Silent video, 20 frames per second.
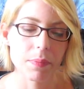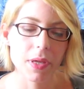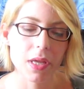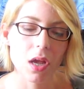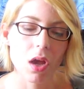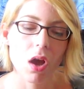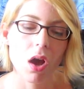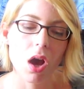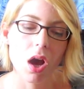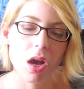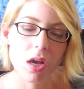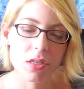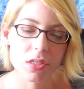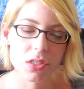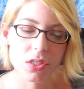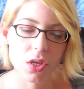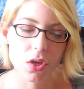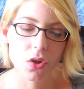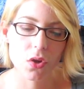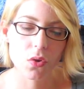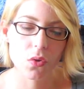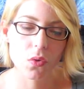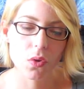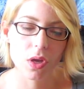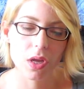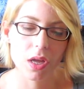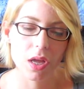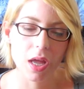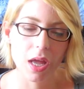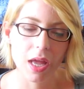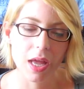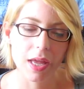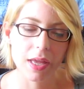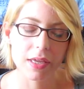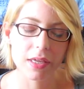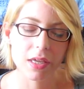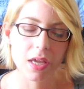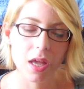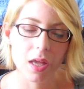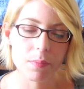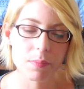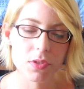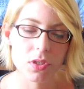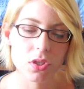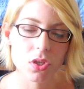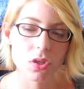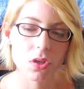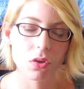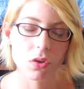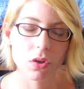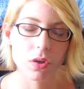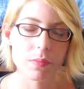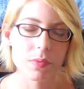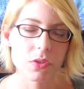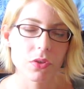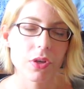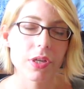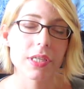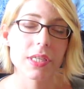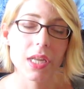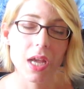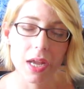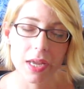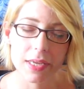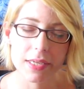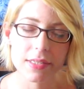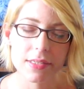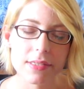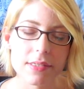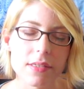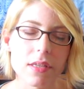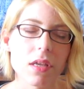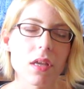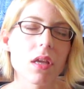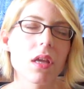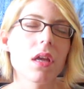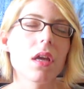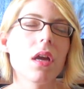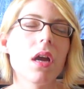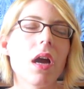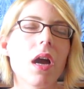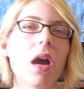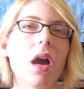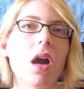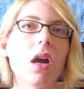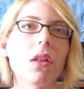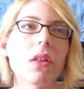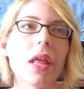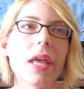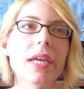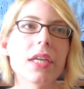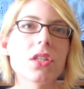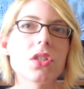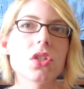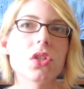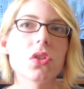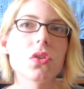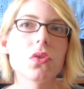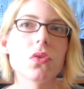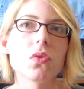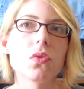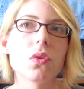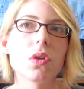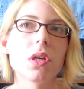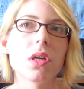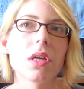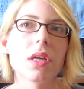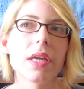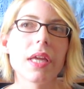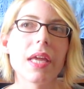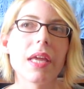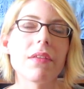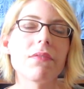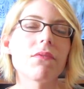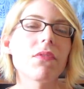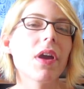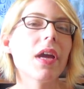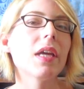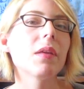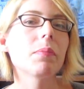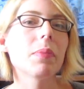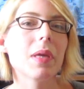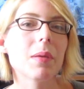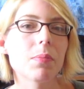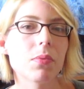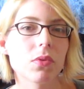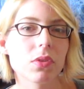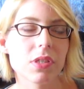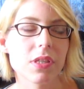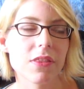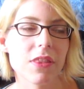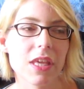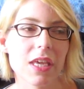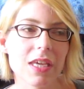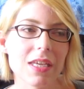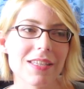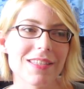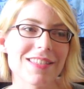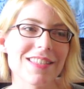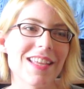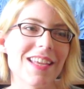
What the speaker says: But also, Knights like to invite people to things.